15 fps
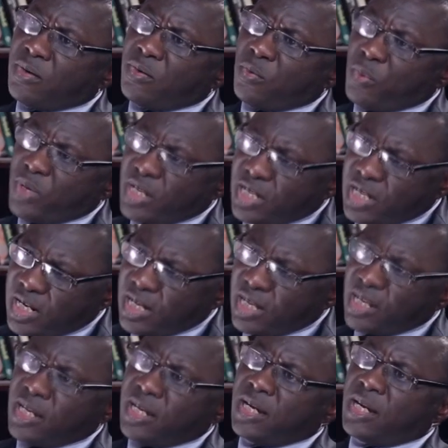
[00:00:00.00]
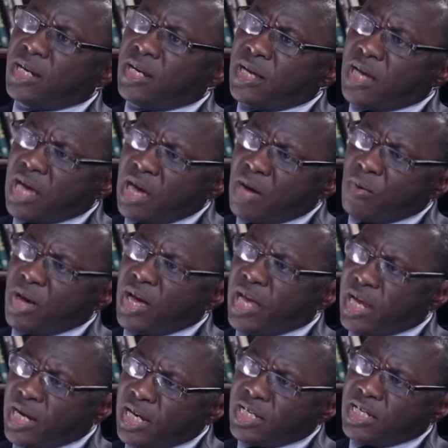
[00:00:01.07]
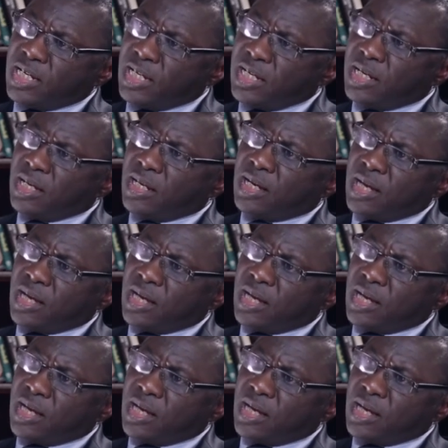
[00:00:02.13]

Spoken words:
within our energy